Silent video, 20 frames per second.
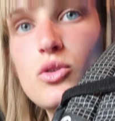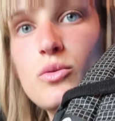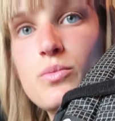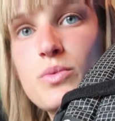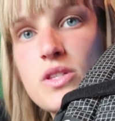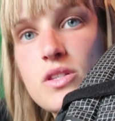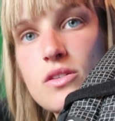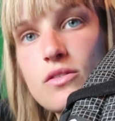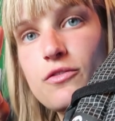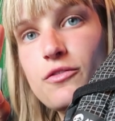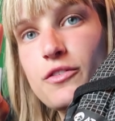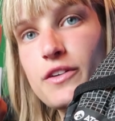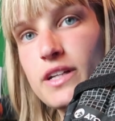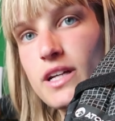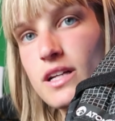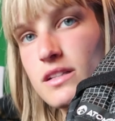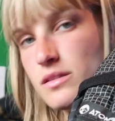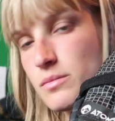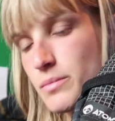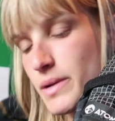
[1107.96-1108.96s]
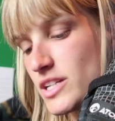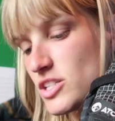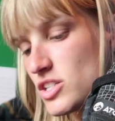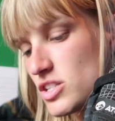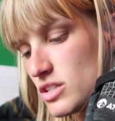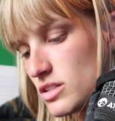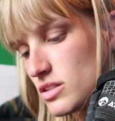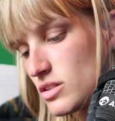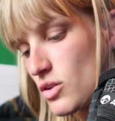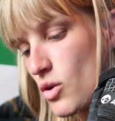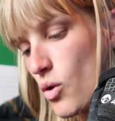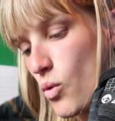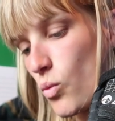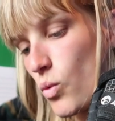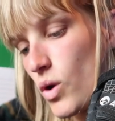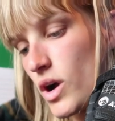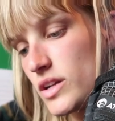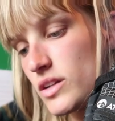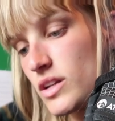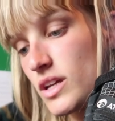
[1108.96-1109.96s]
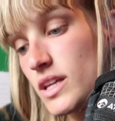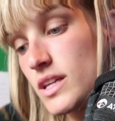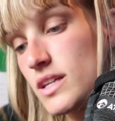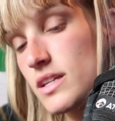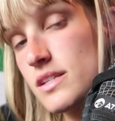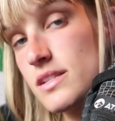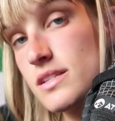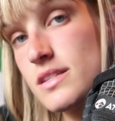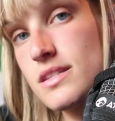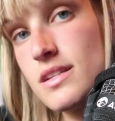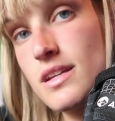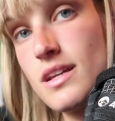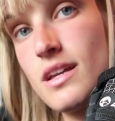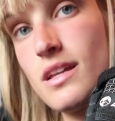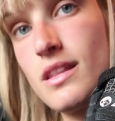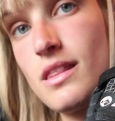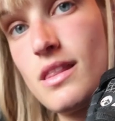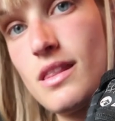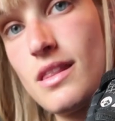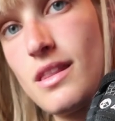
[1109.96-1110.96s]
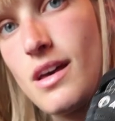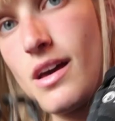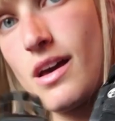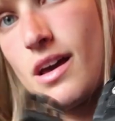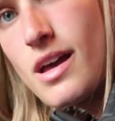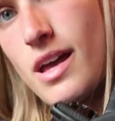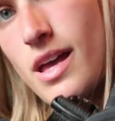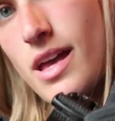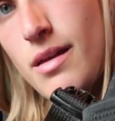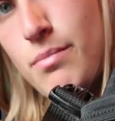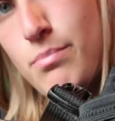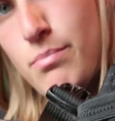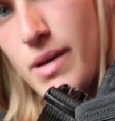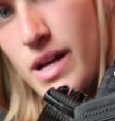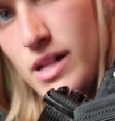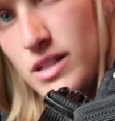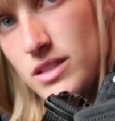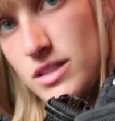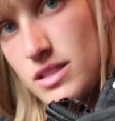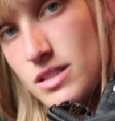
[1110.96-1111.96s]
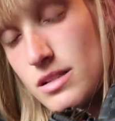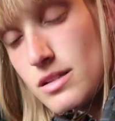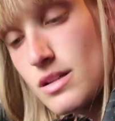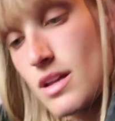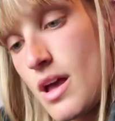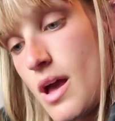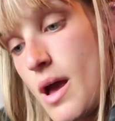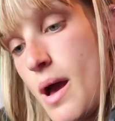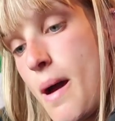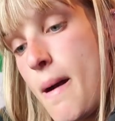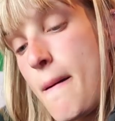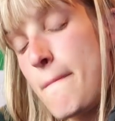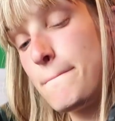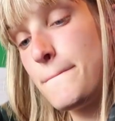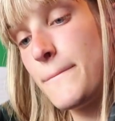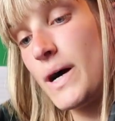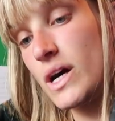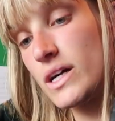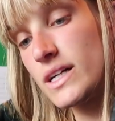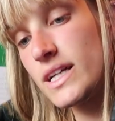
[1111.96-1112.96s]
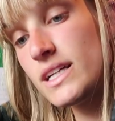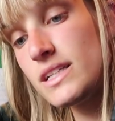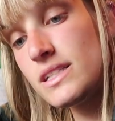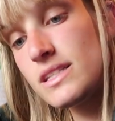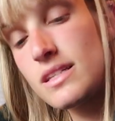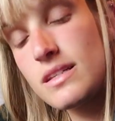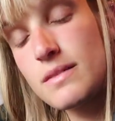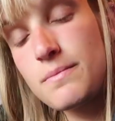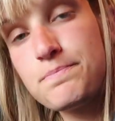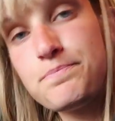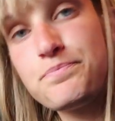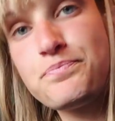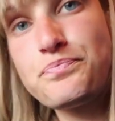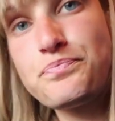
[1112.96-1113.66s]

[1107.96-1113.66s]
Oops, forgot to mention what is in the hip belt pocket.